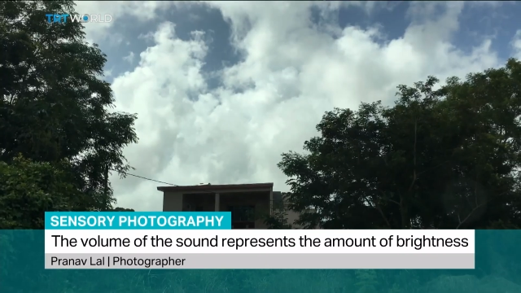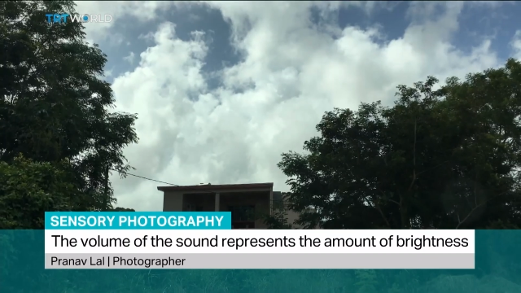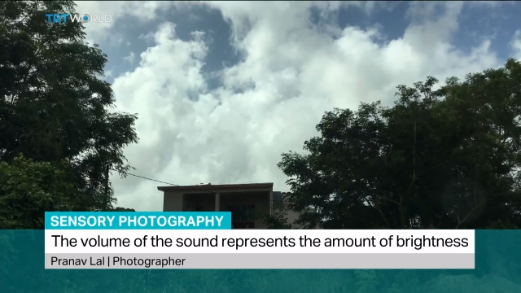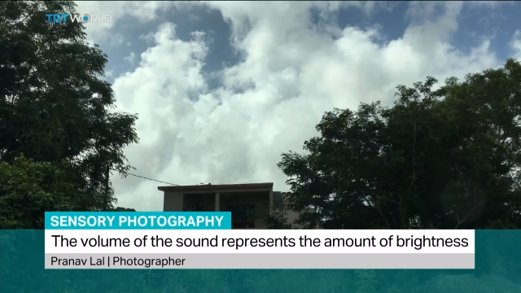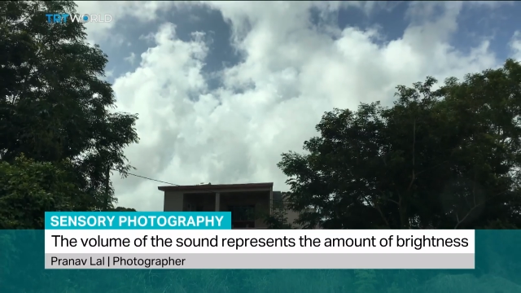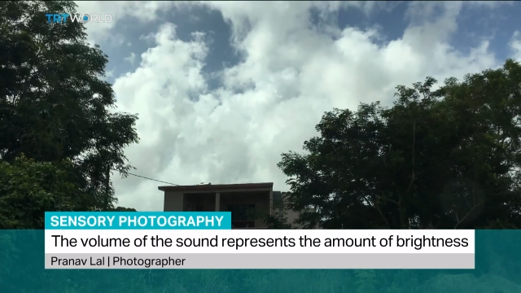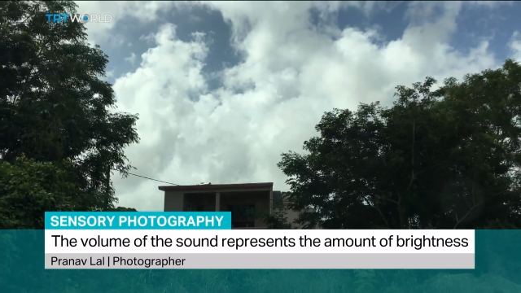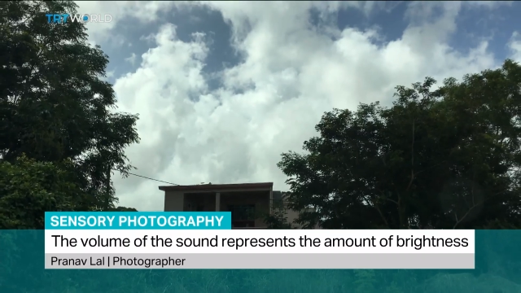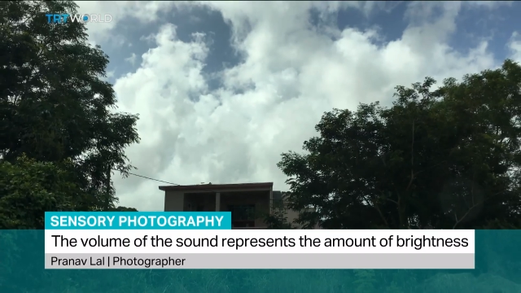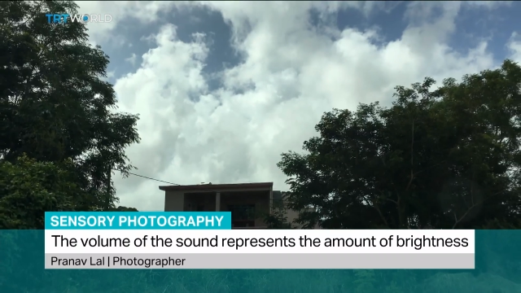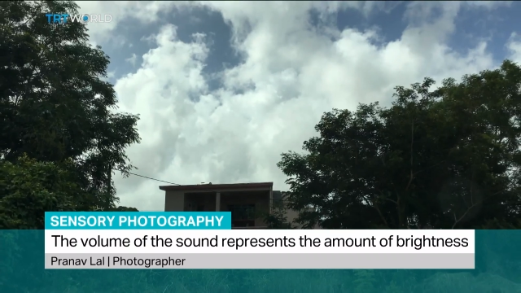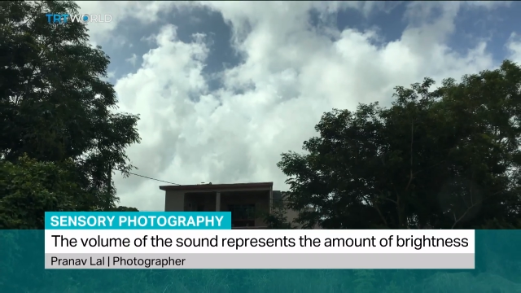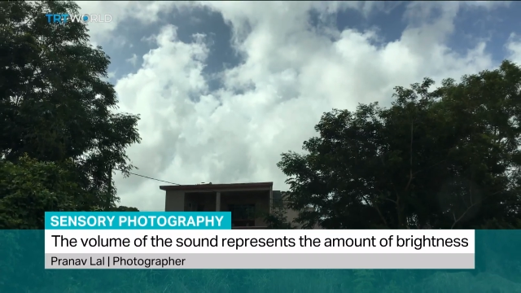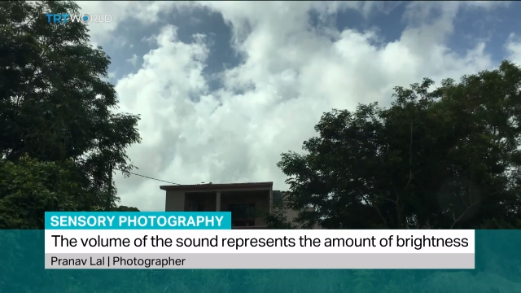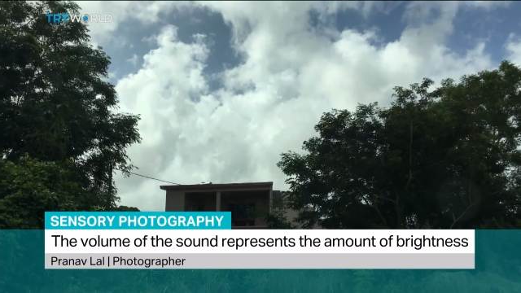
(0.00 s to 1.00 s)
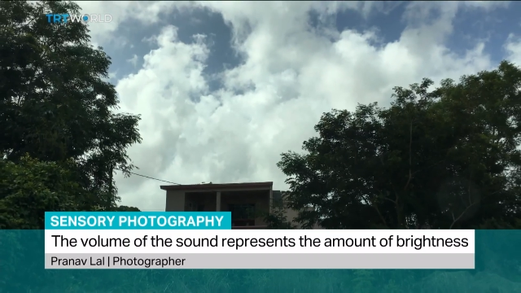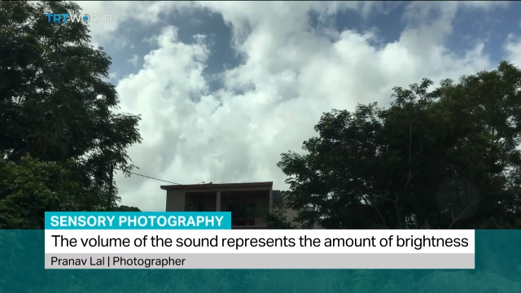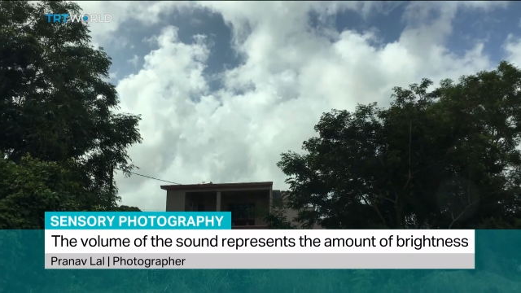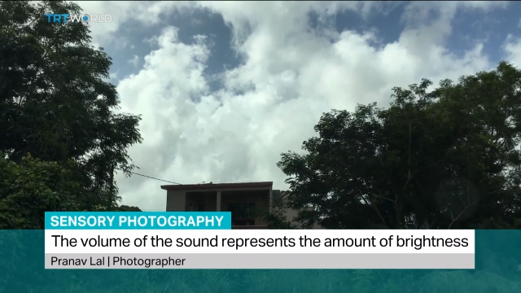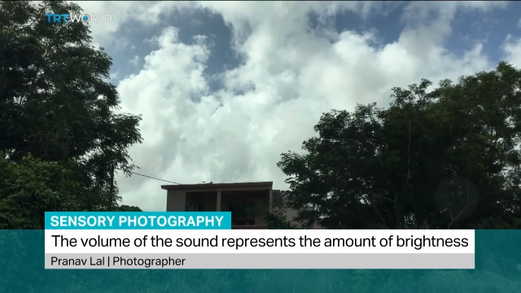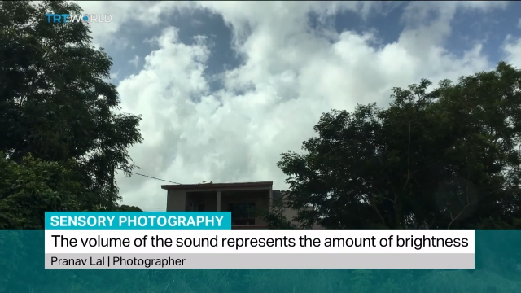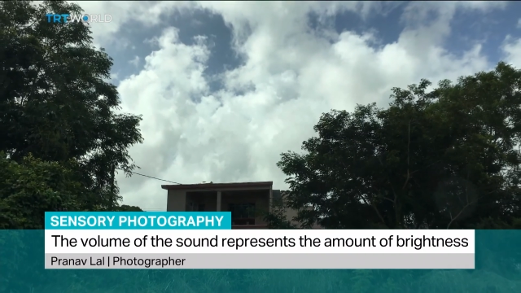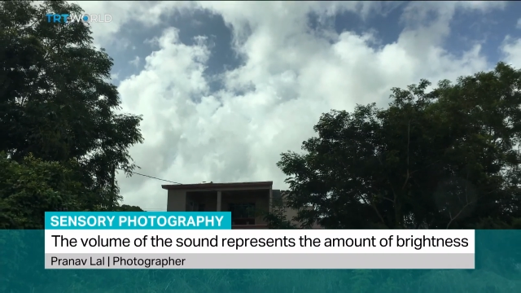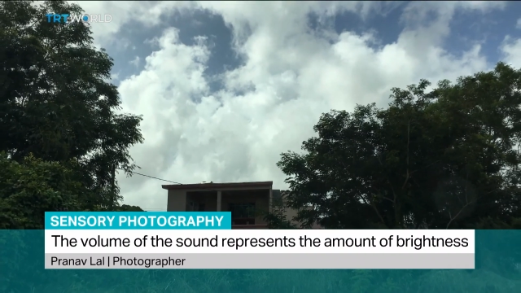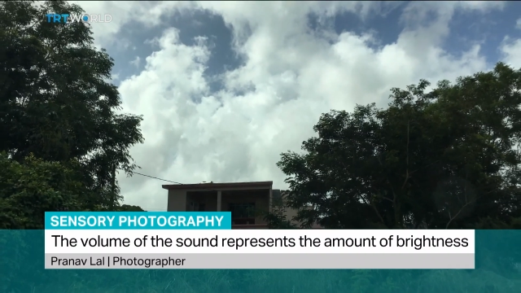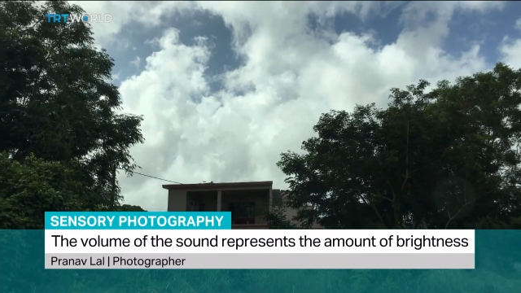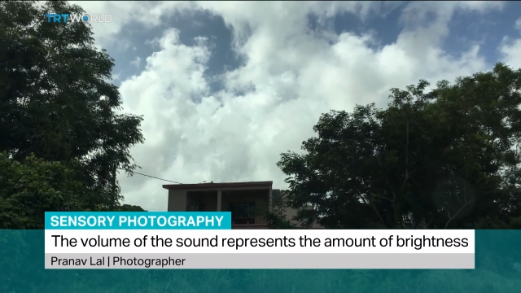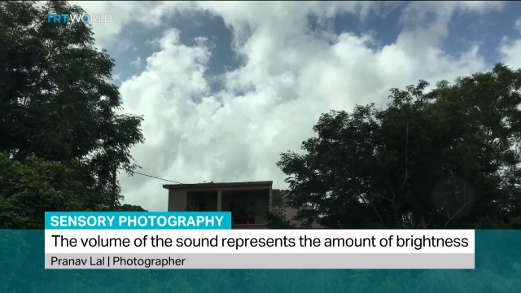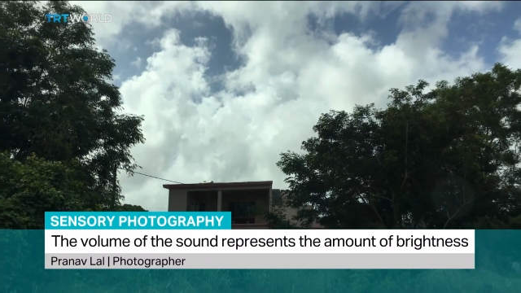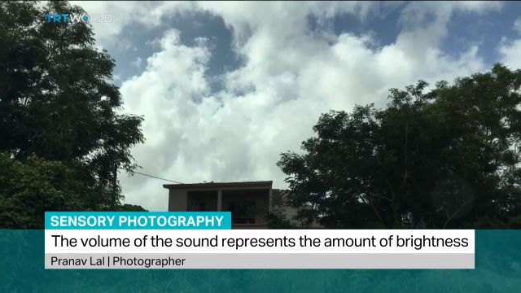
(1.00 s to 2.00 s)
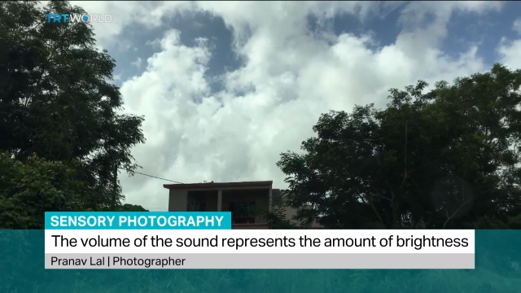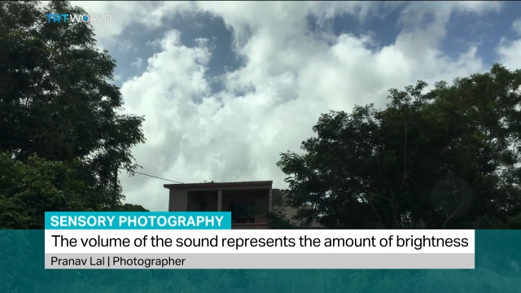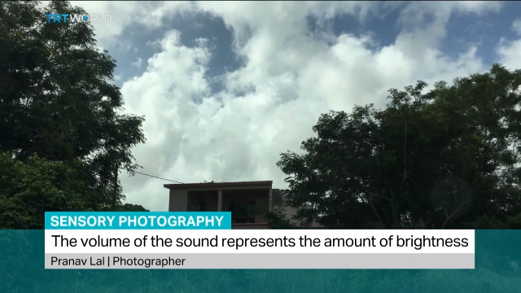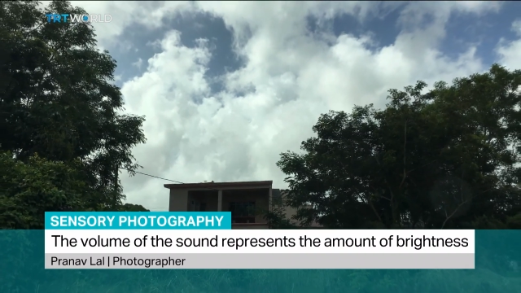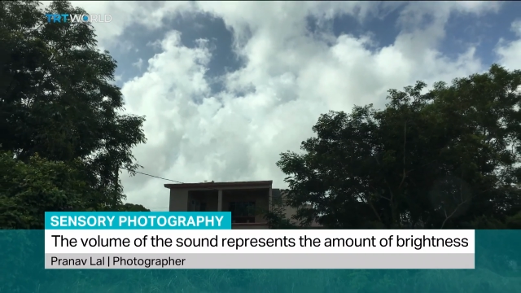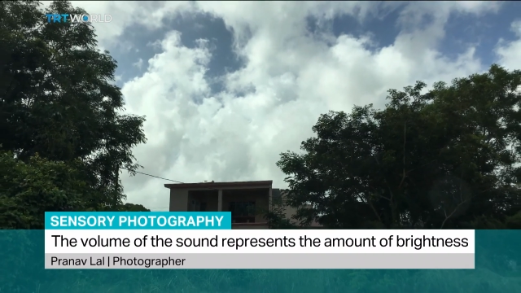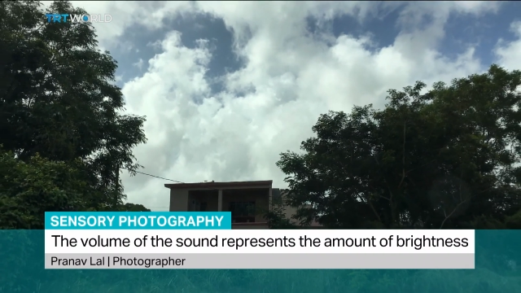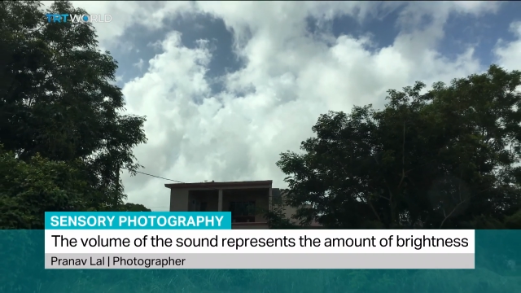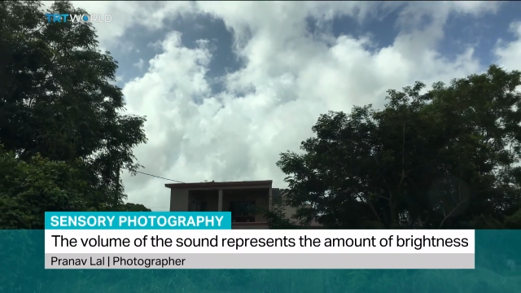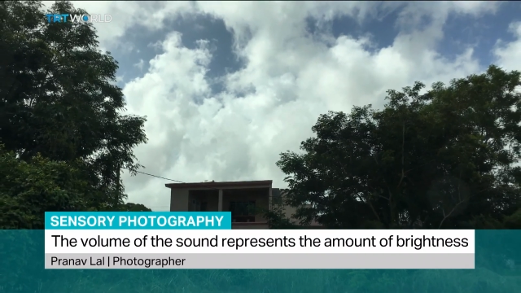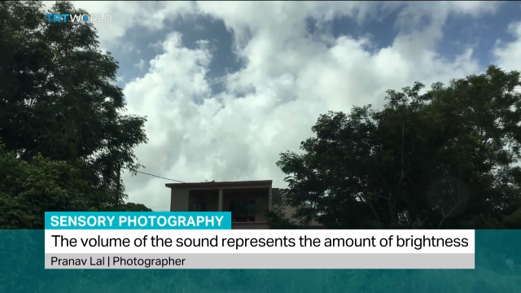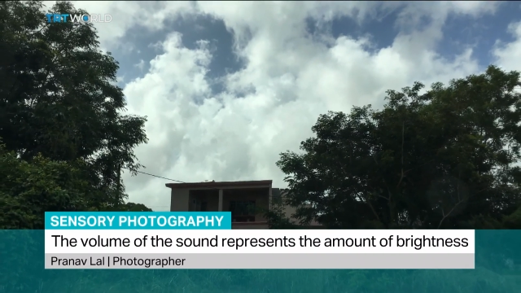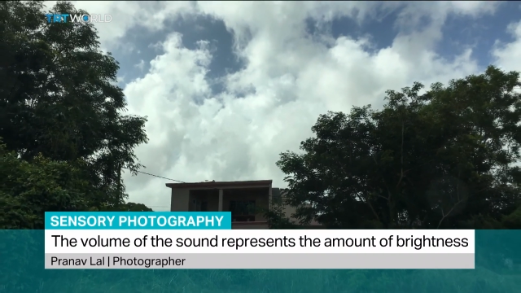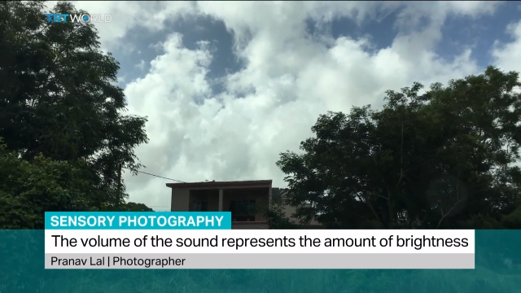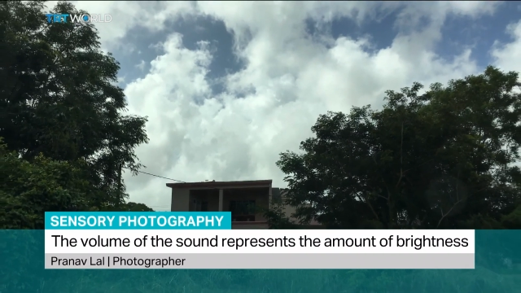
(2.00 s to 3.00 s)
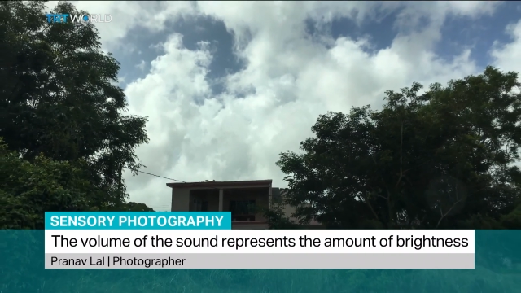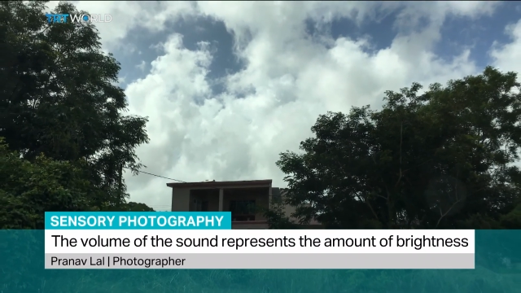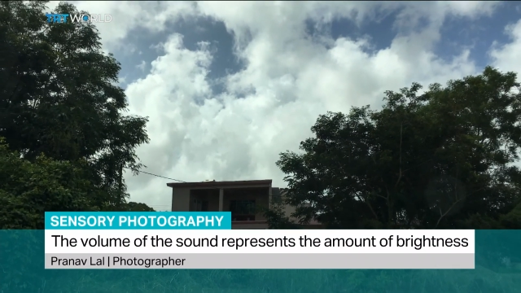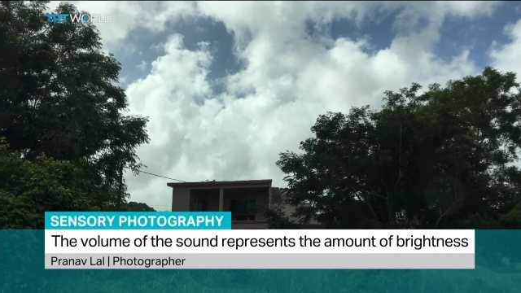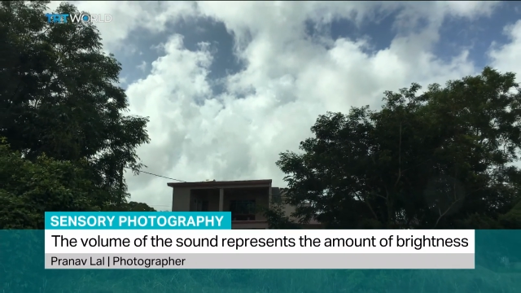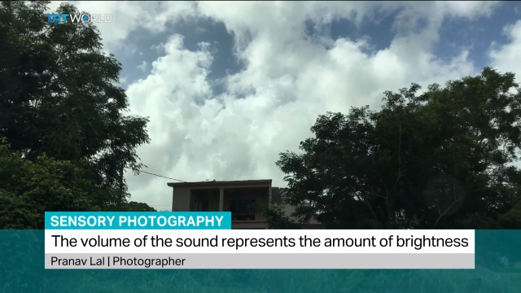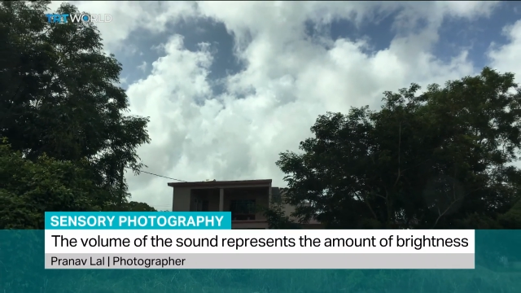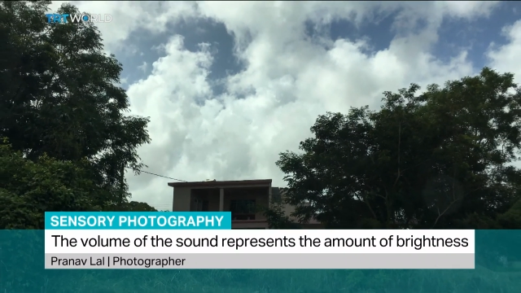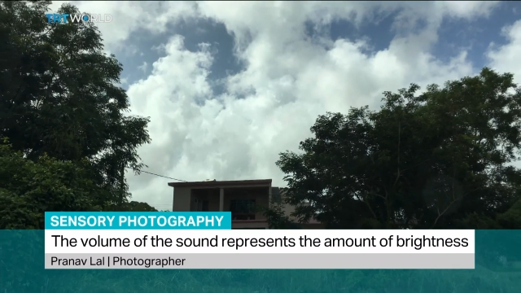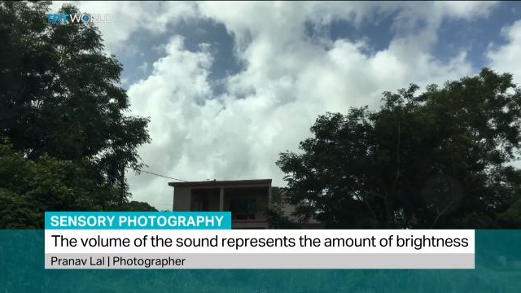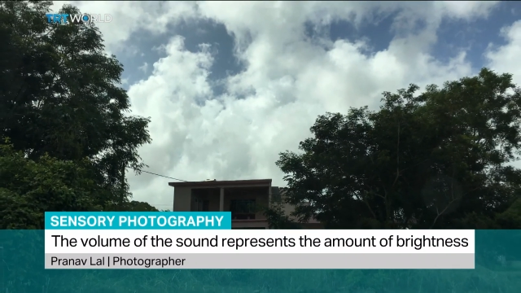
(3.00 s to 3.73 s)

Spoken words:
Nobody's mouth can be seen.